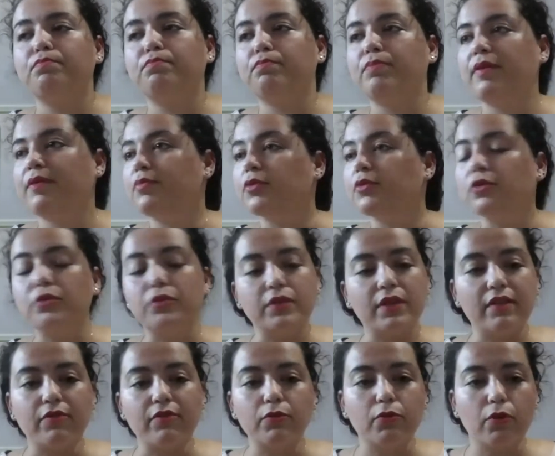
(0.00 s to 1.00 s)
people who
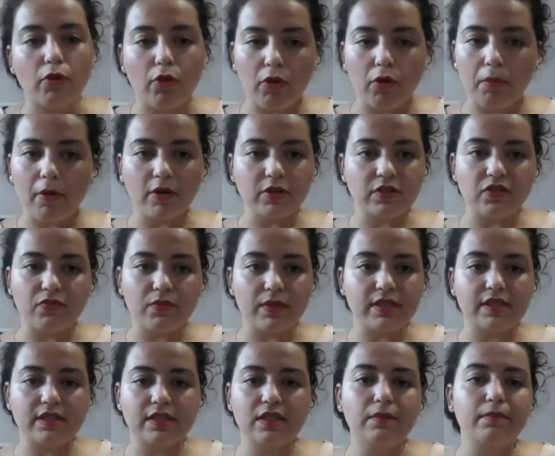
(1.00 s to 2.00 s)
live in rural parts of
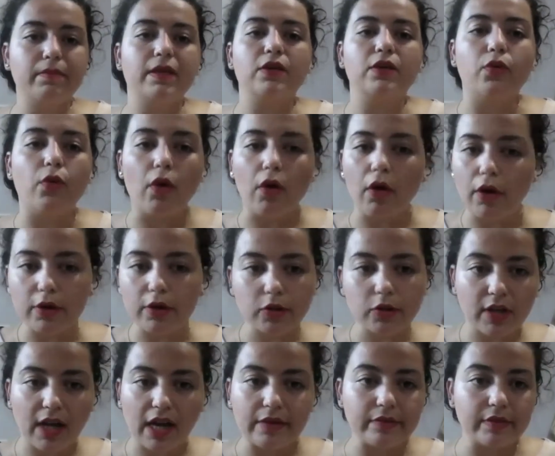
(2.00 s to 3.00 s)
Mississippi who aren't
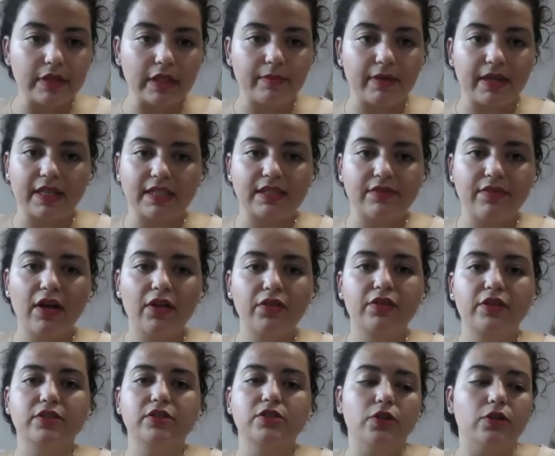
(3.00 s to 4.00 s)
traveling because of health
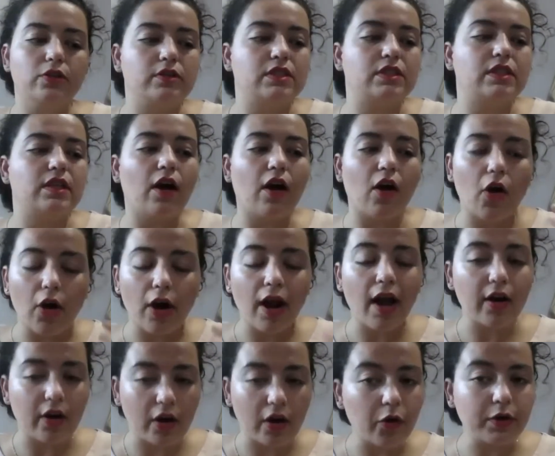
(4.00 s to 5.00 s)
concerns are
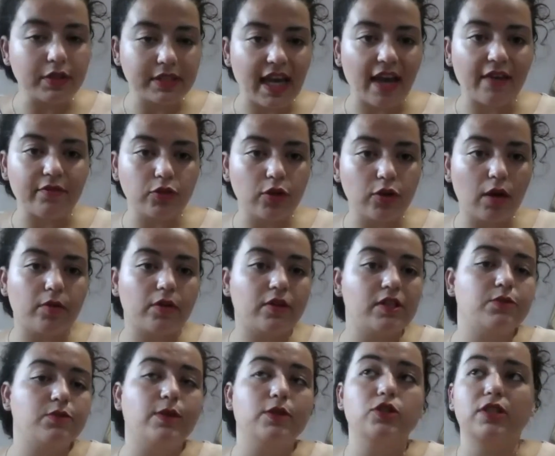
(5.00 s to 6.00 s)
going to have trouble,
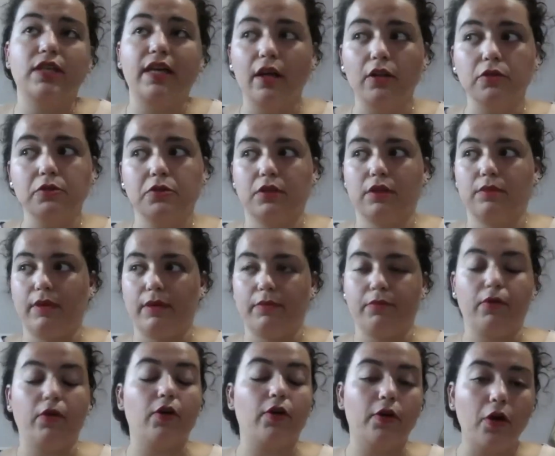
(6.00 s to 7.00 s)
especially elderly
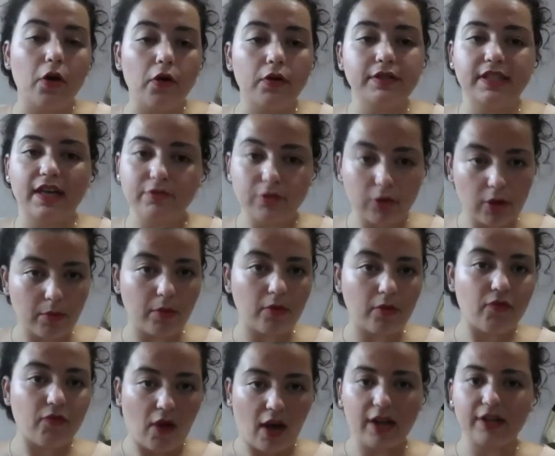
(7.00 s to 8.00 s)
people are going to have
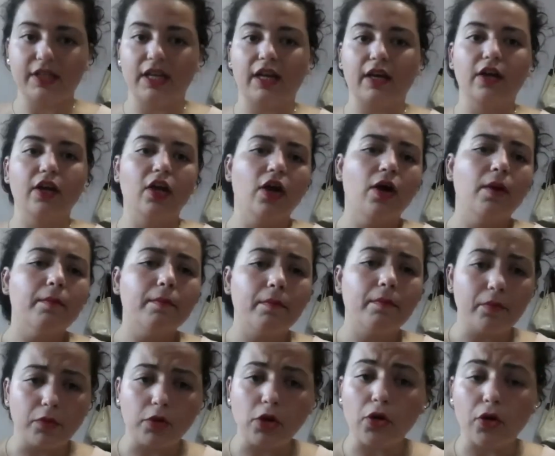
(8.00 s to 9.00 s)
trouble finding
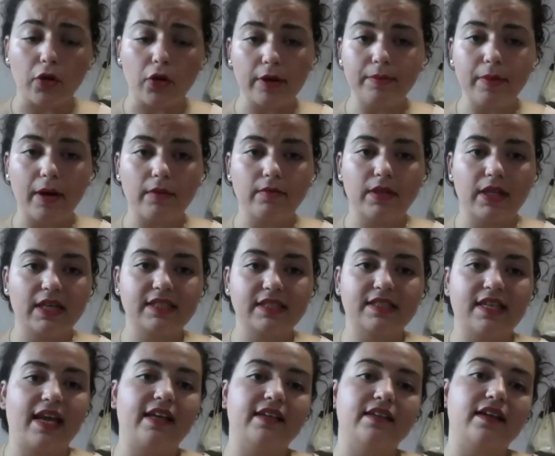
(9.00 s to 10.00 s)
notary
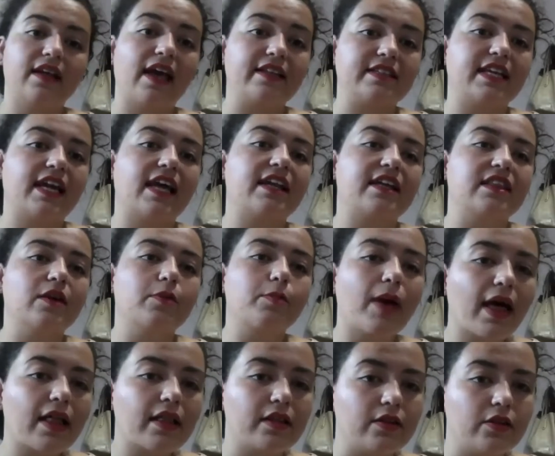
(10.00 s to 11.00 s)
publics and getting their
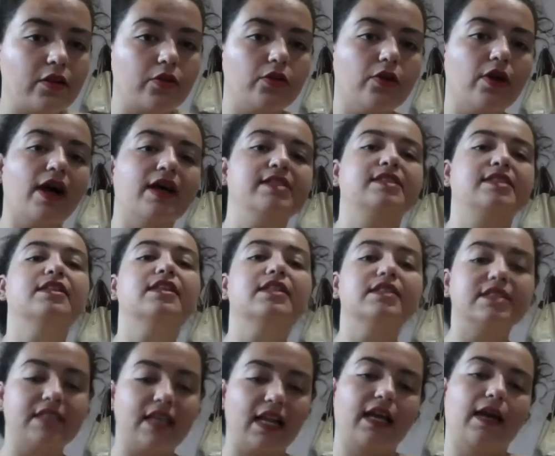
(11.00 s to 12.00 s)
ballot notarized and
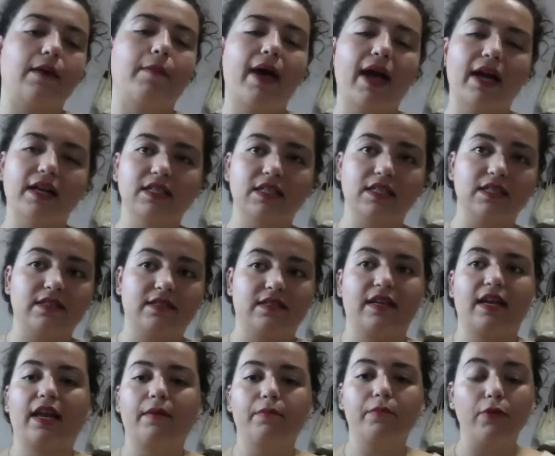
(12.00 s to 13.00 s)
then sending it back to the
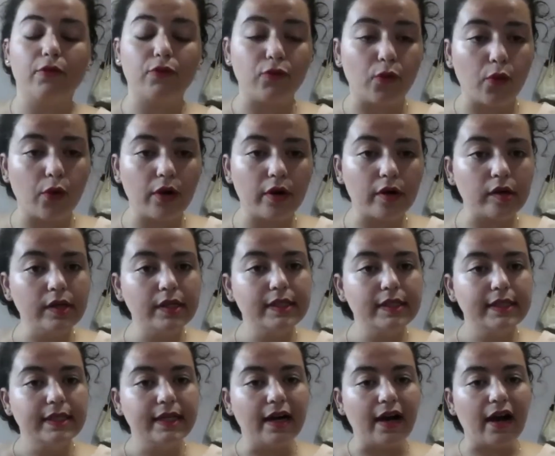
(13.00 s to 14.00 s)
state before
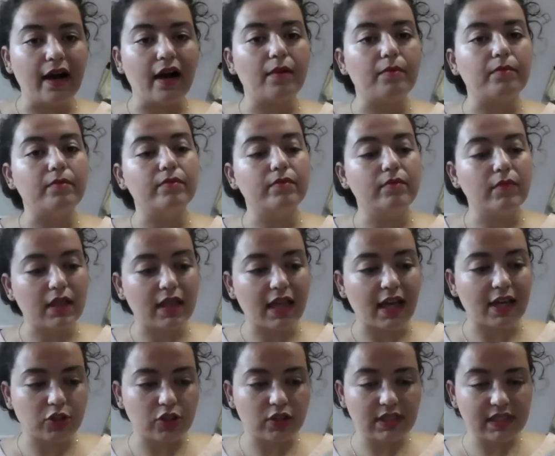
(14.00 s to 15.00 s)

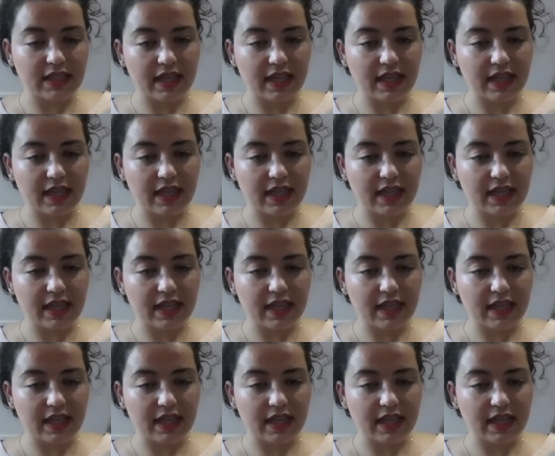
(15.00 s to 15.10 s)
election